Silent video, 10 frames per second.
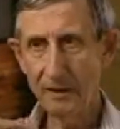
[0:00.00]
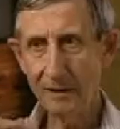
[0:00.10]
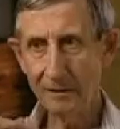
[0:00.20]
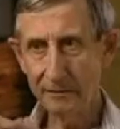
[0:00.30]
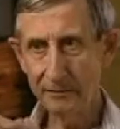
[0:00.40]

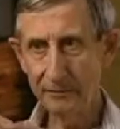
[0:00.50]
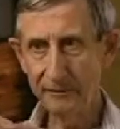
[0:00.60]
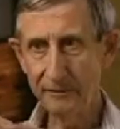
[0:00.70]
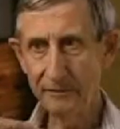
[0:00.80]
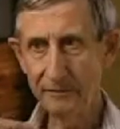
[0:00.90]
Marland, who
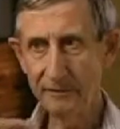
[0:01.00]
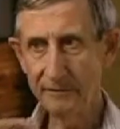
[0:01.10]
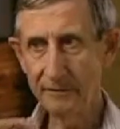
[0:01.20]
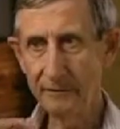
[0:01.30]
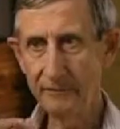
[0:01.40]
is
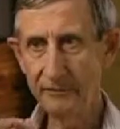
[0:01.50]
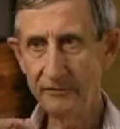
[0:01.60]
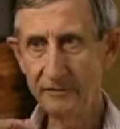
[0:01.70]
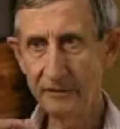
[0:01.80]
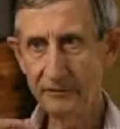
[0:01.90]
interested in
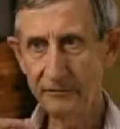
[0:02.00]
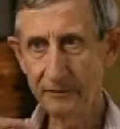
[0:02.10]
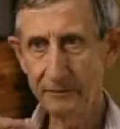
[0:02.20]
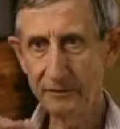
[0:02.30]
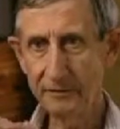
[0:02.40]
vegetation
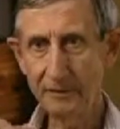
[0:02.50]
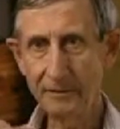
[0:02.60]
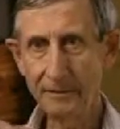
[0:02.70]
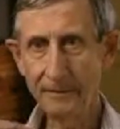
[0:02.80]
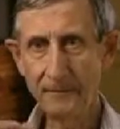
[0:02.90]
in
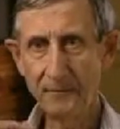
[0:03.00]
particular.